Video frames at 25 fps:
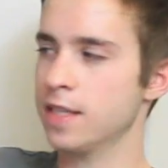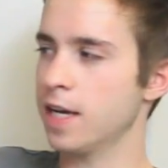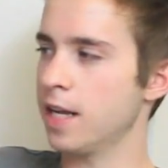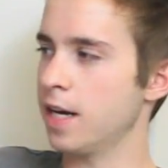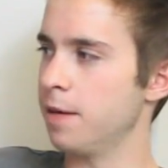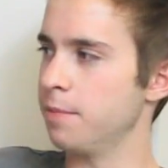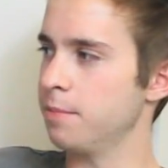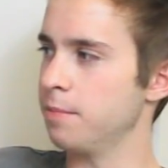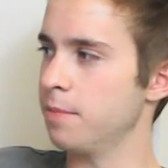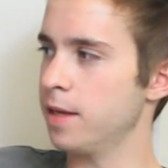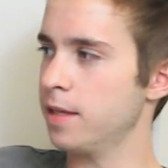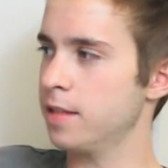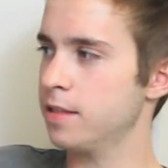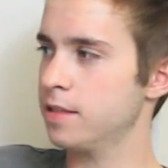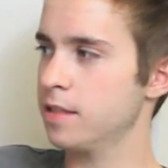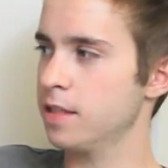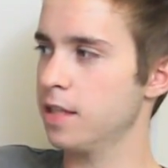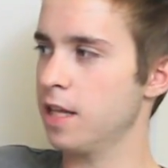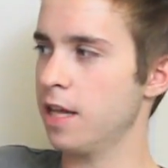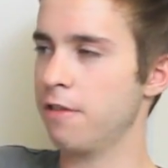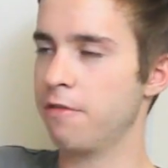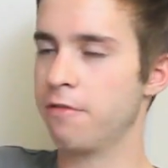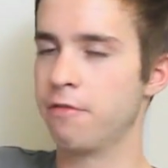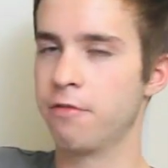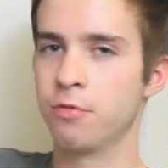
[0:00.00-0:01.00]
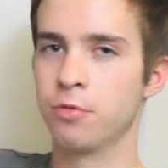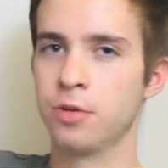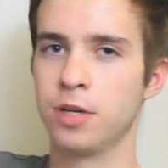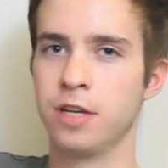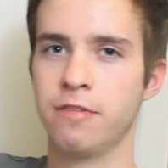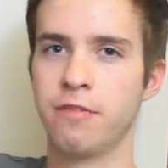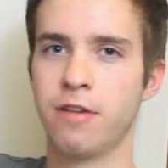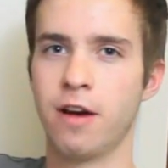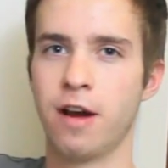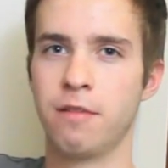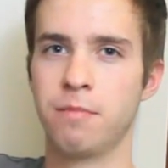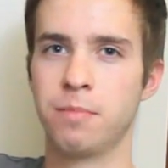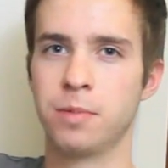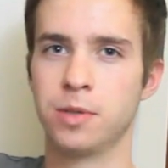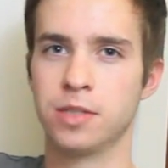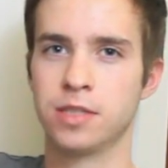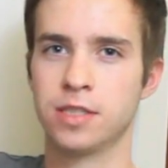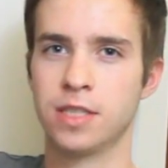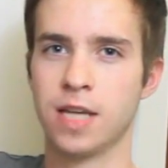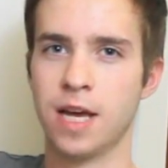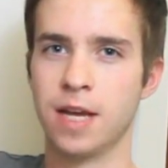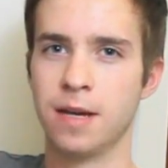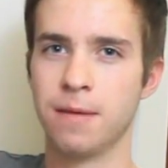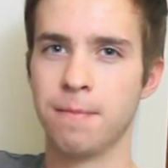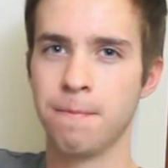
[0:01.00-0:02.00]
and I'm still at
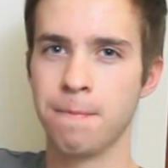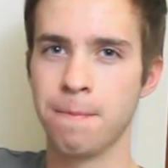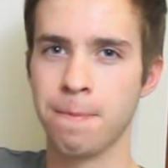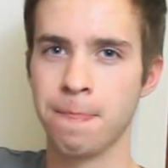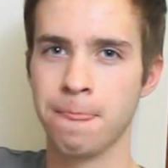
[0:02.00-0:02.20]
45%.